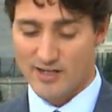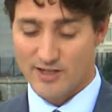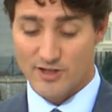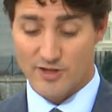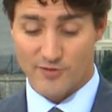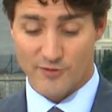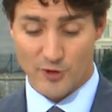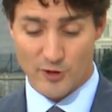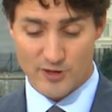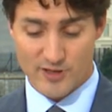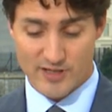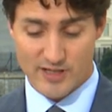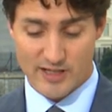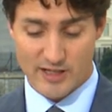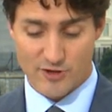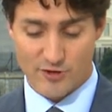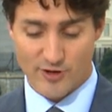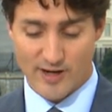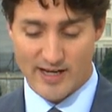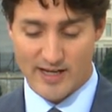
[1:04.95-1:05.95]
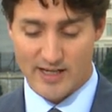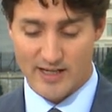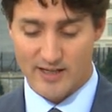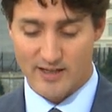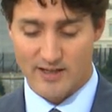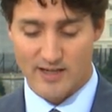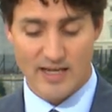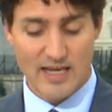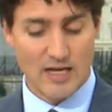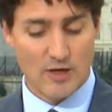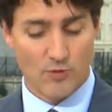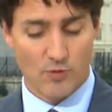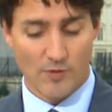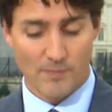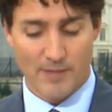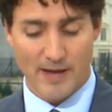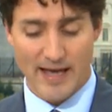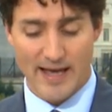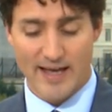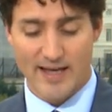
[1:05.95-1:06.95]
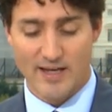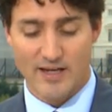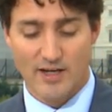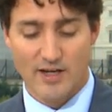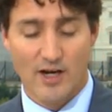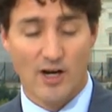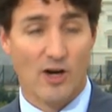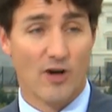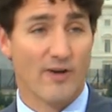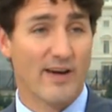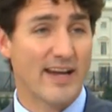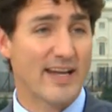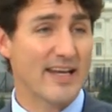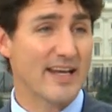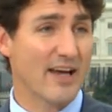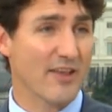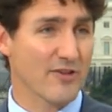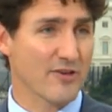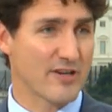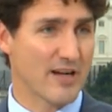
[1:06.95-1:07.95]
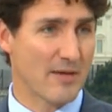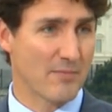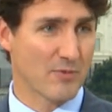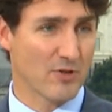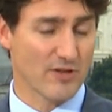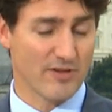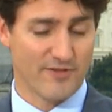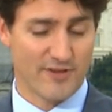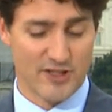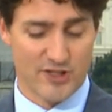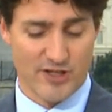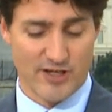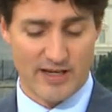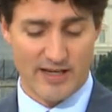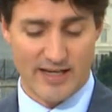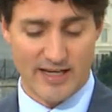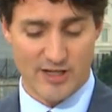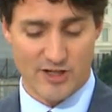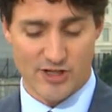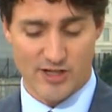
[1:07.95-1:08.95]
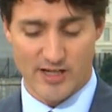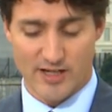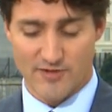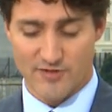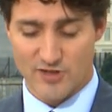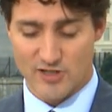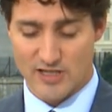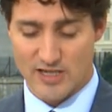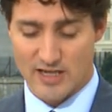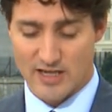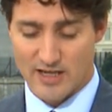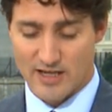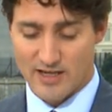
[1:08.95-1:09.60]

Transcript: diversity training, equal pay, or any other number of initiatives,